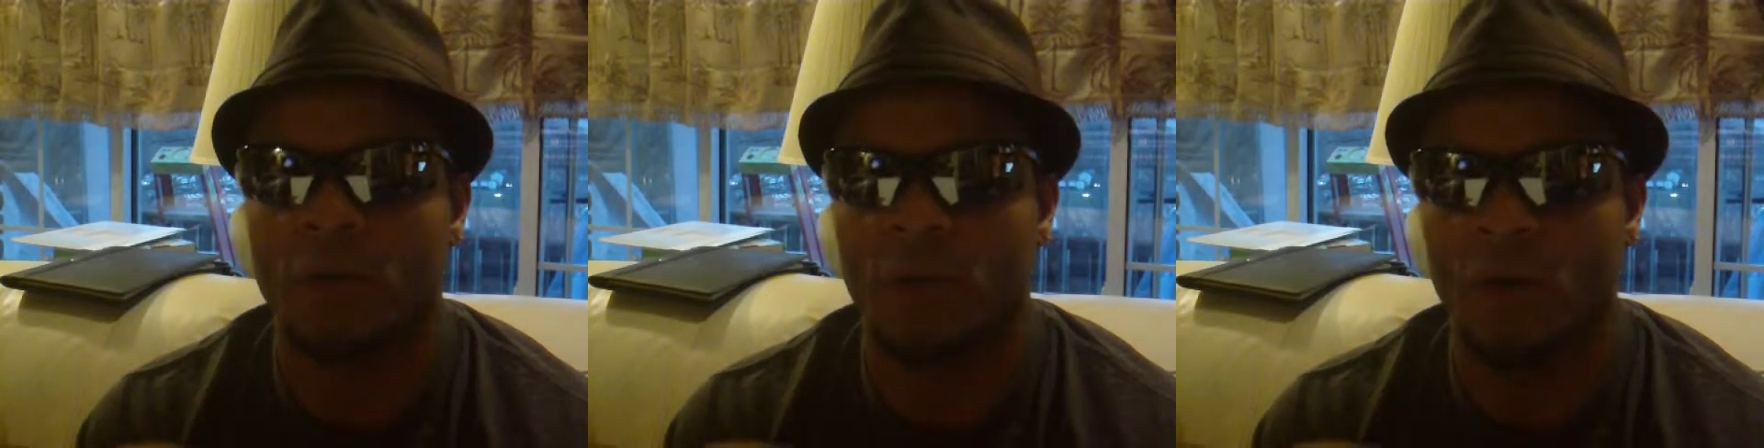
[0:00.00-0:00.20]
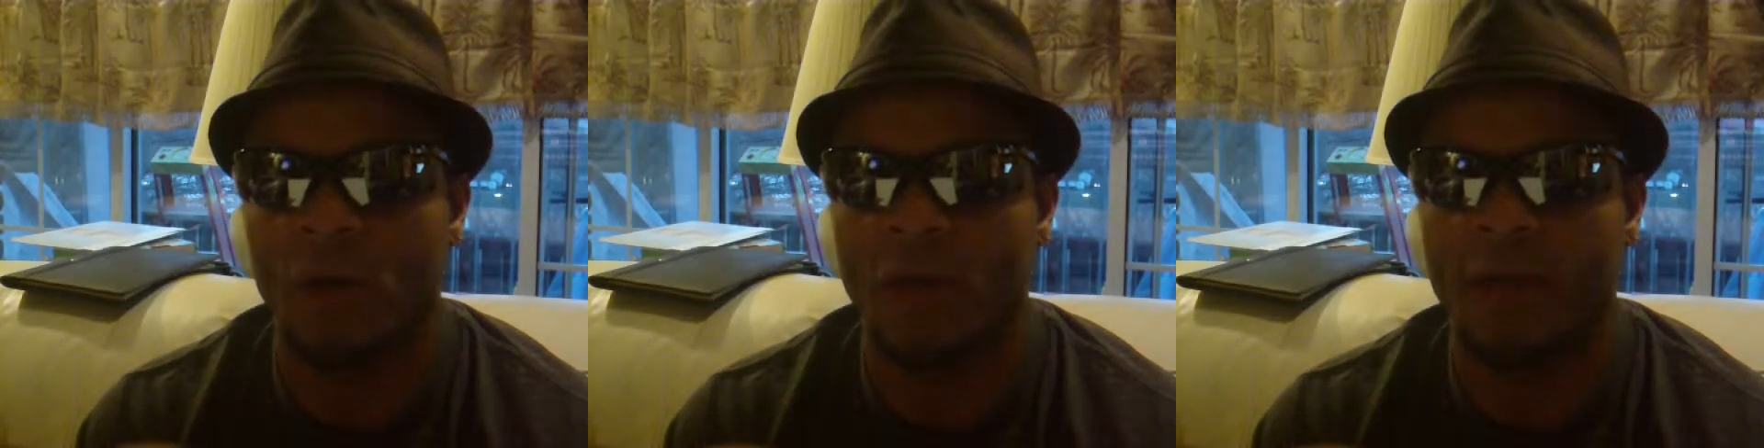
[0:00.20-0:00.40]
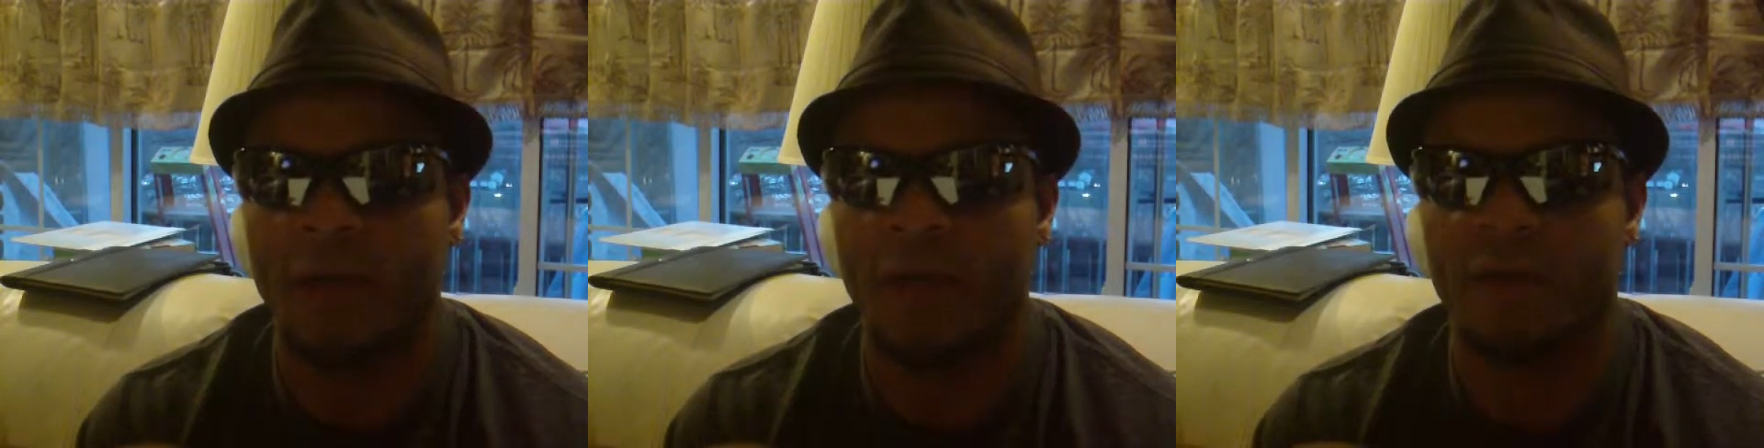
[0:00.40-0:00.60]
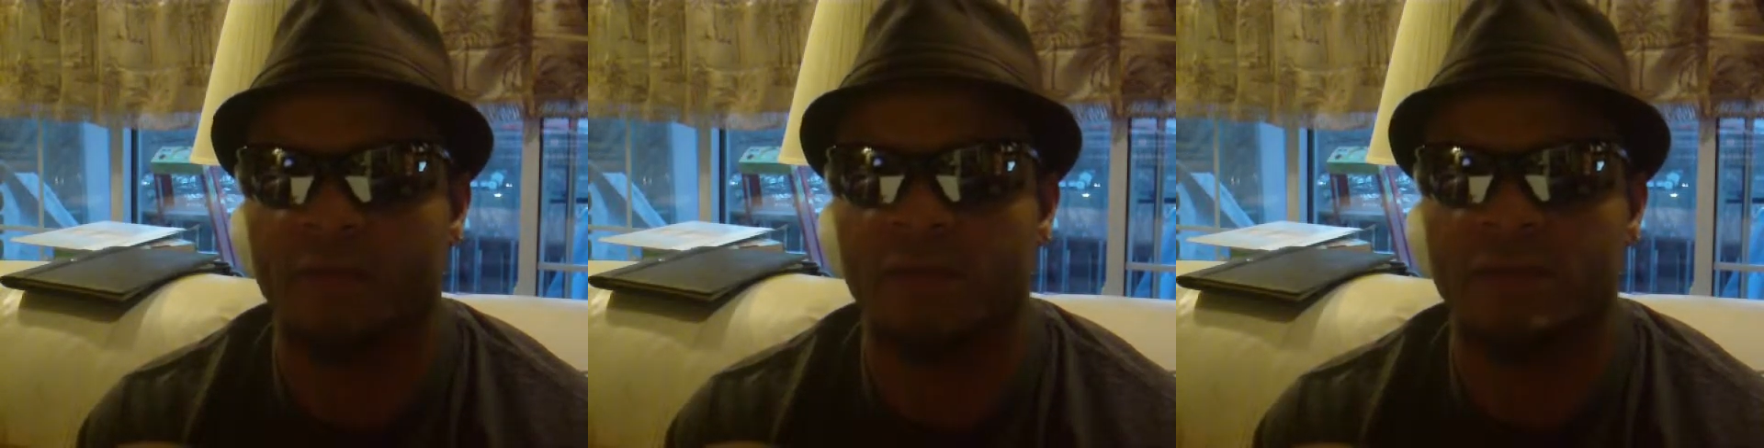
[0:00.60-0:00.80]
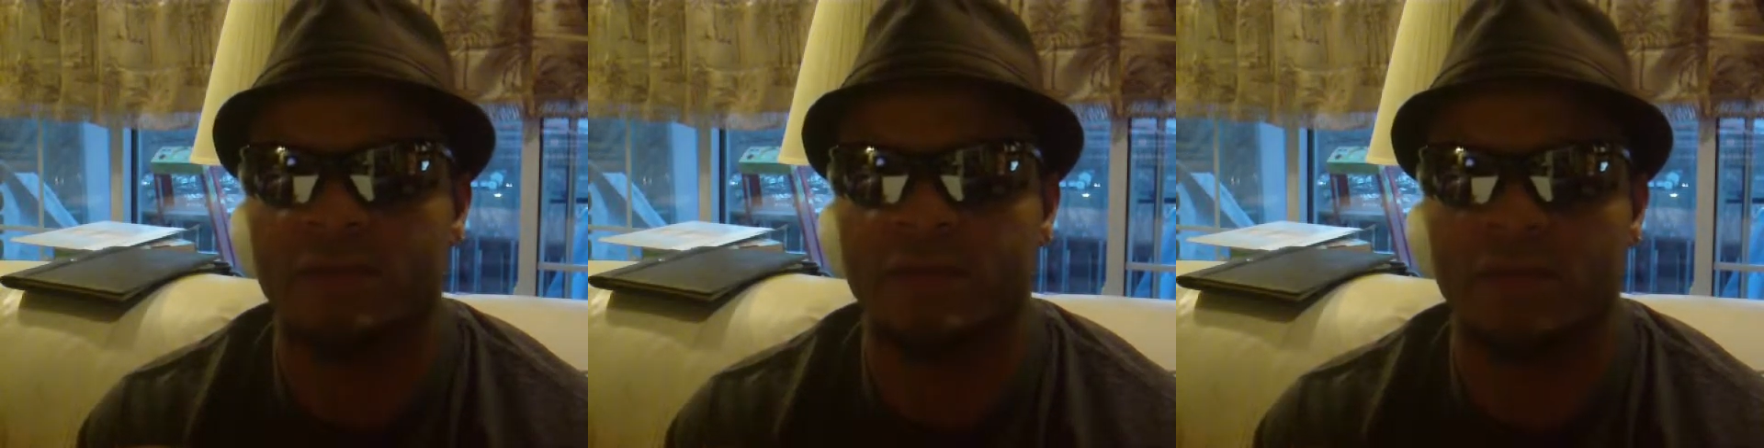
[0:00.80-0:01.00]
God
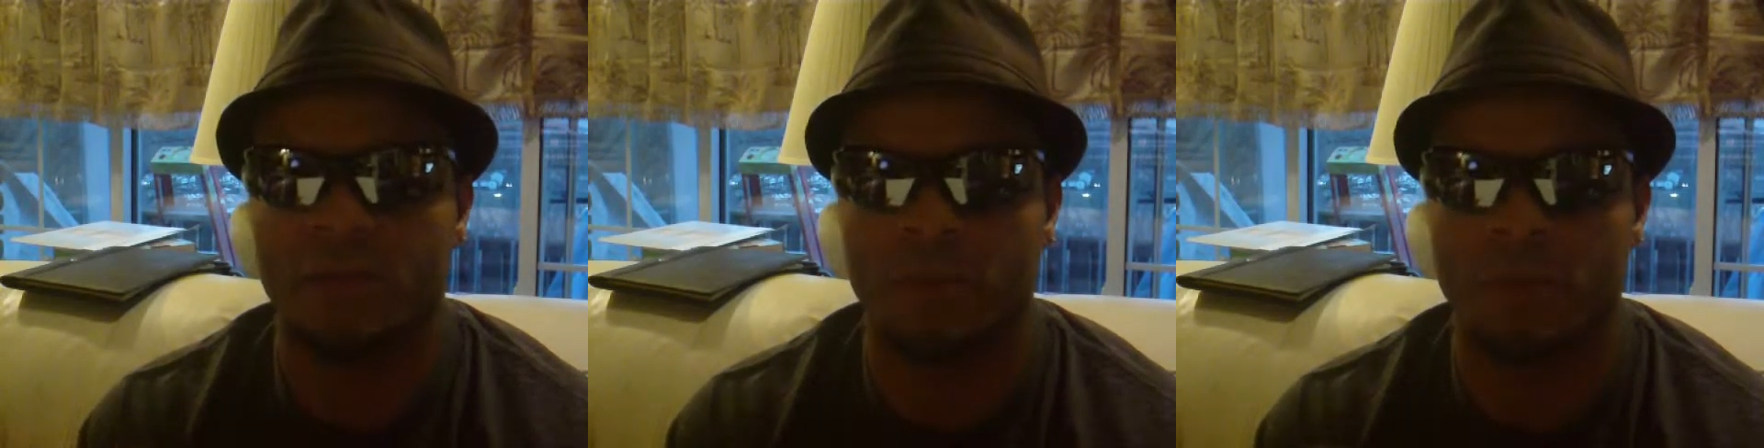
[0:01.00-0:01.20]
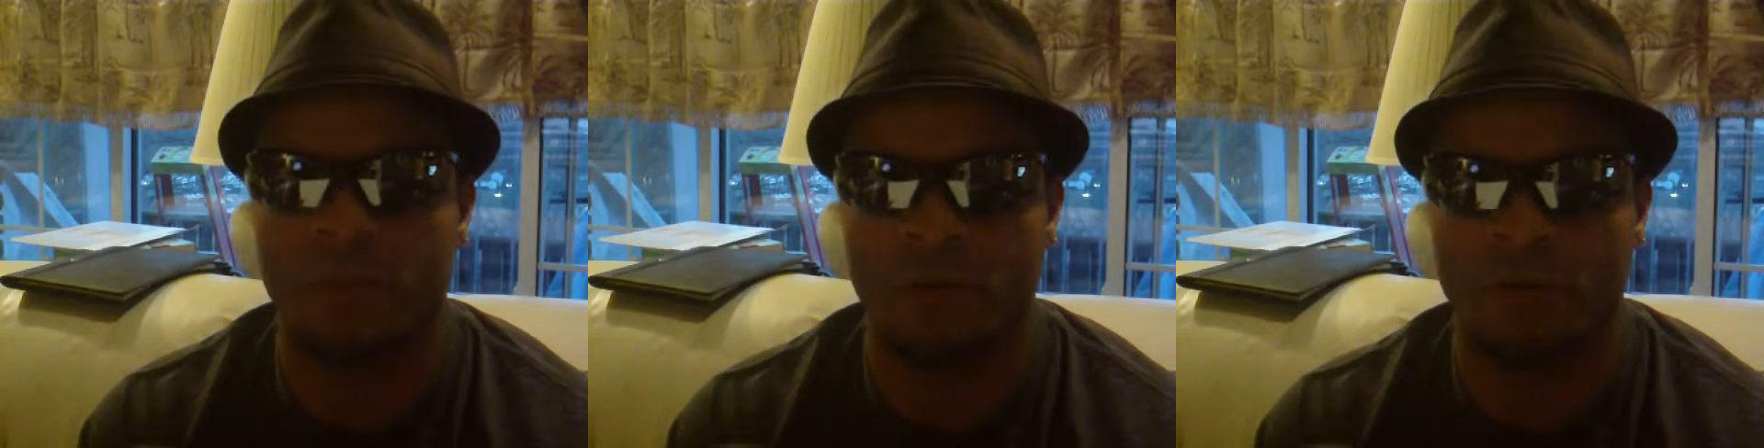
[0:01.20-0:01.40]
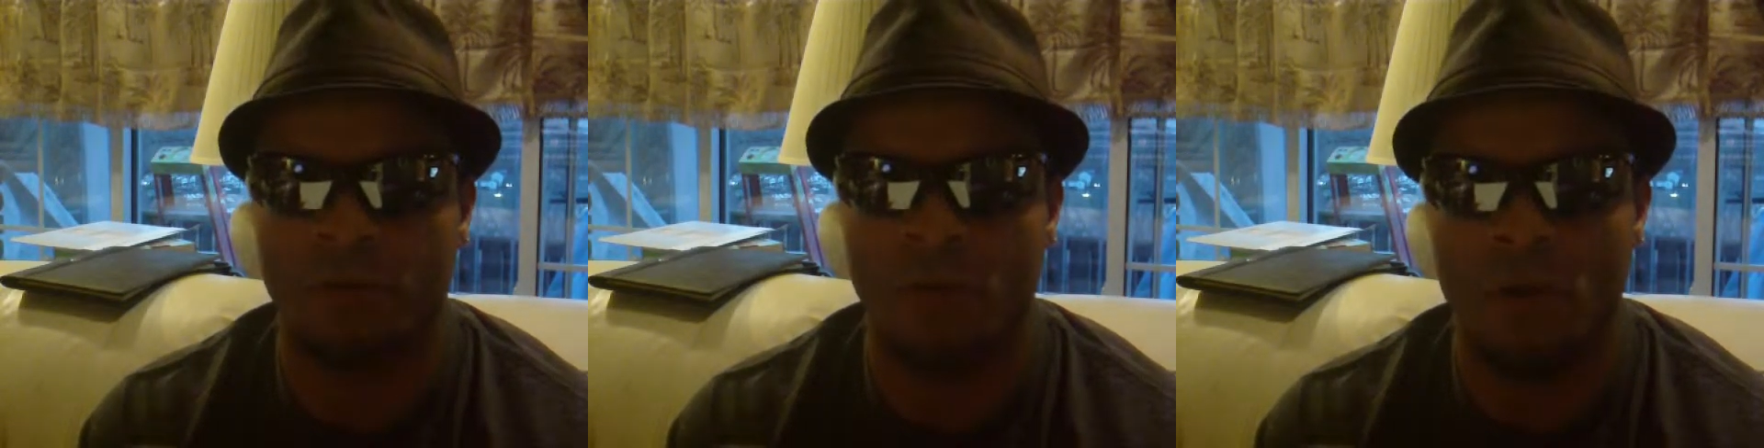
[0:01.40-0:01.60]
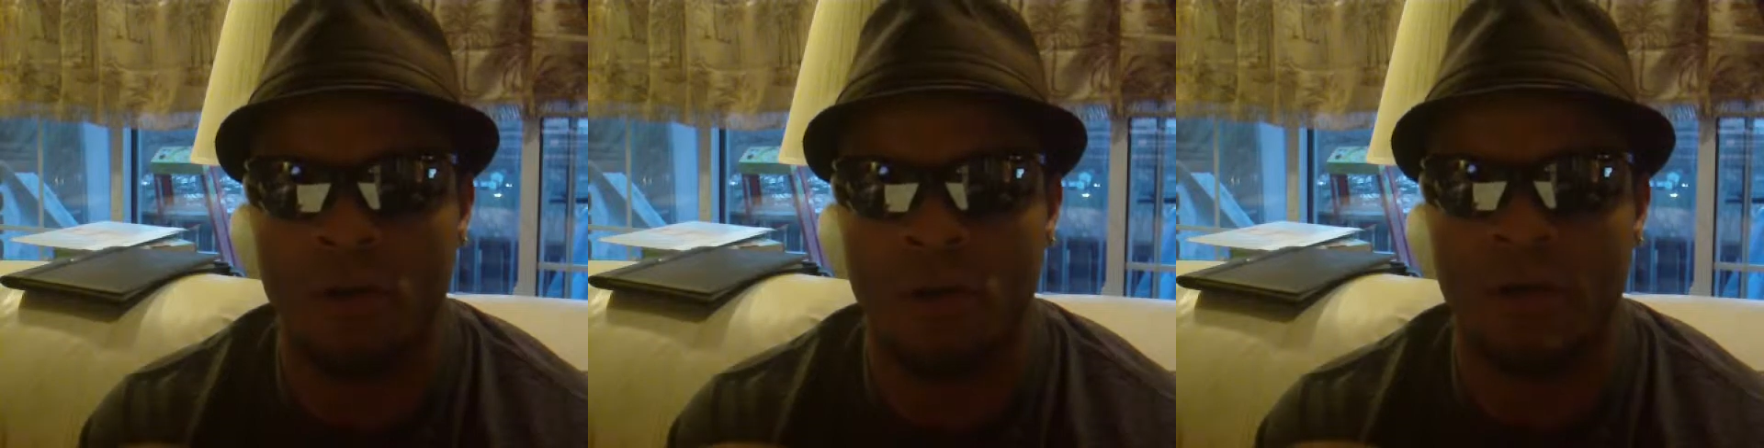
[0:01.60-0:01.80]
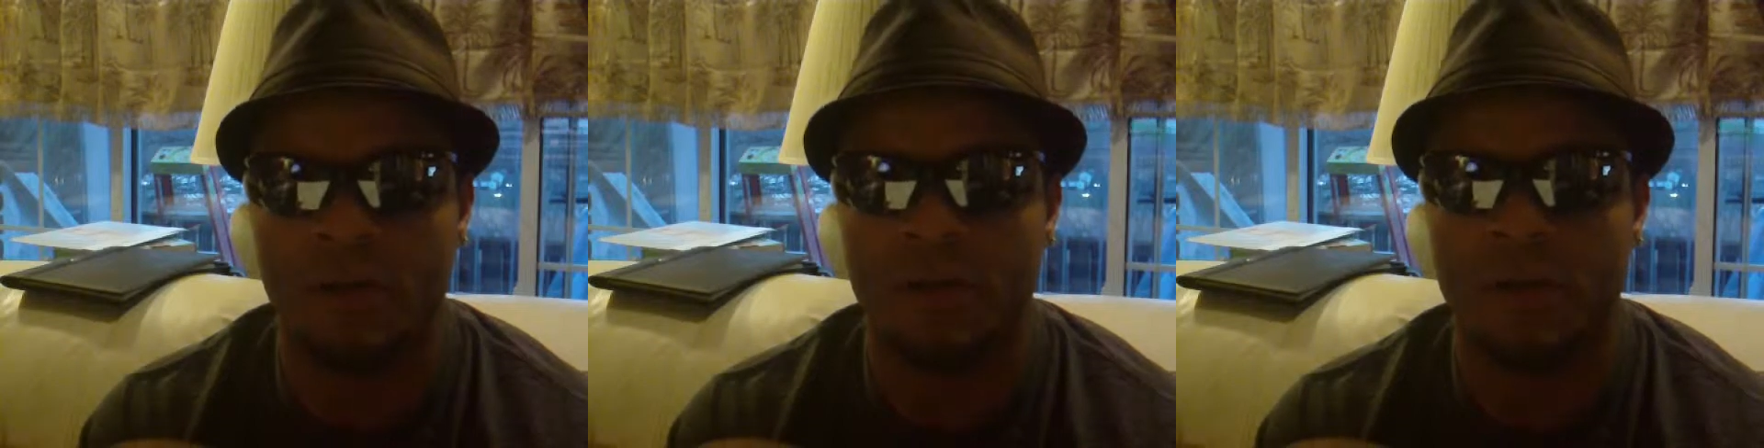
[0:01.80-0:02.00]
gave unto him another
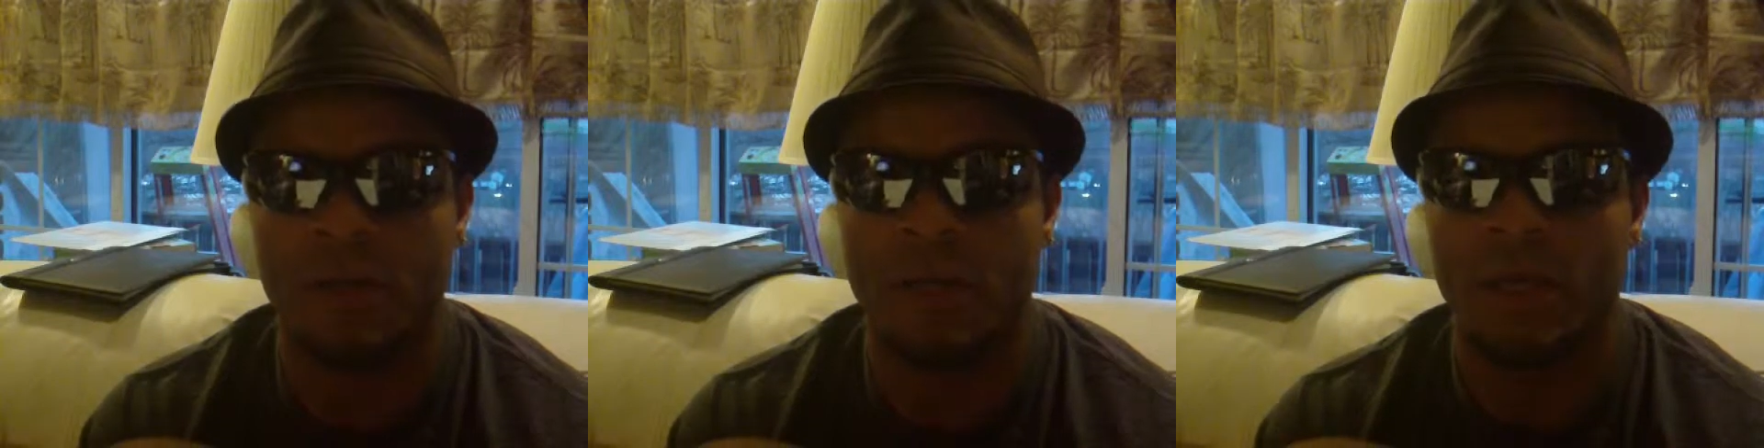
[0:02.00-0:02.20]
heart,